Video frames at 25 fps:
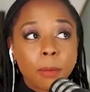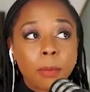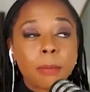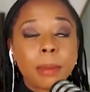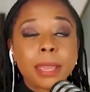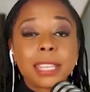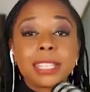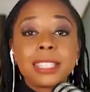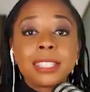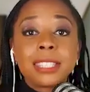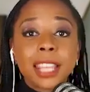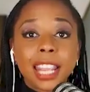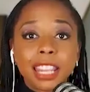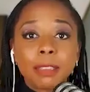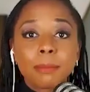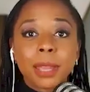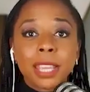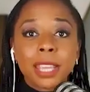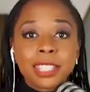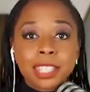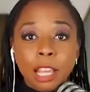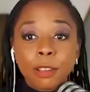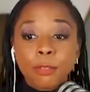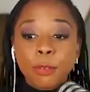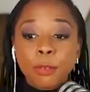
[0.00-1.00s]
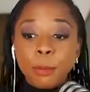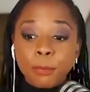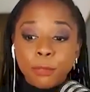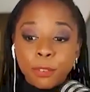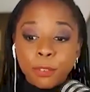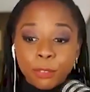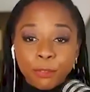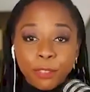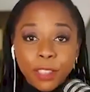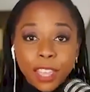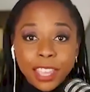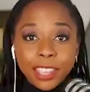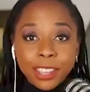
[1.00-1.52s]
am I setting myself up for
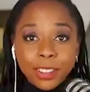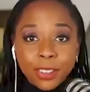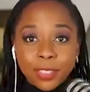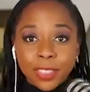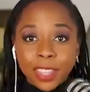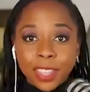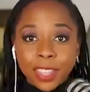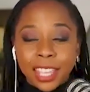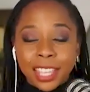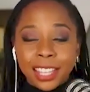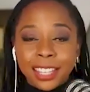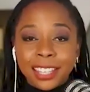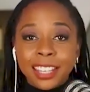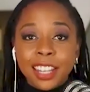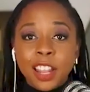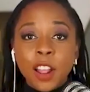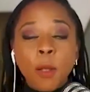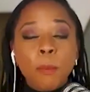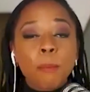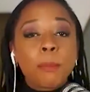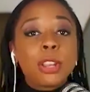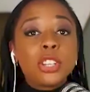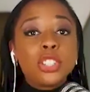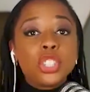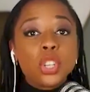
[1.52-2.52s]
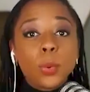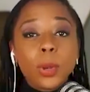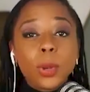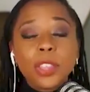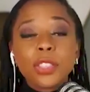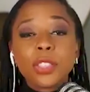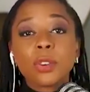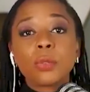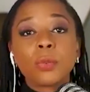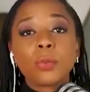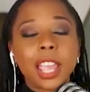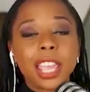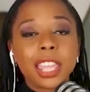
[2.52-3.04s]
failure then by doing
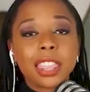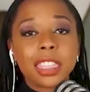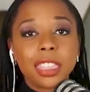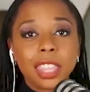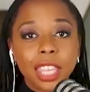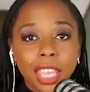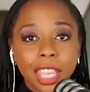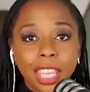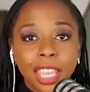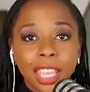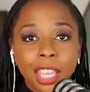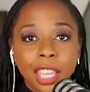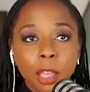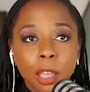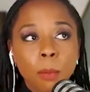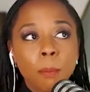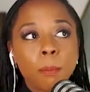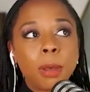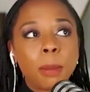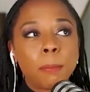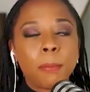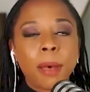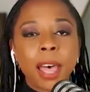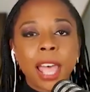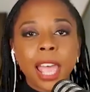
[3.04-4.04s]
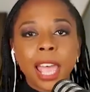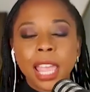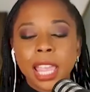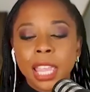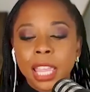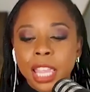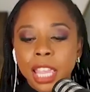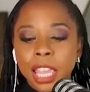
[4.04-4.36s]
the right thing, but by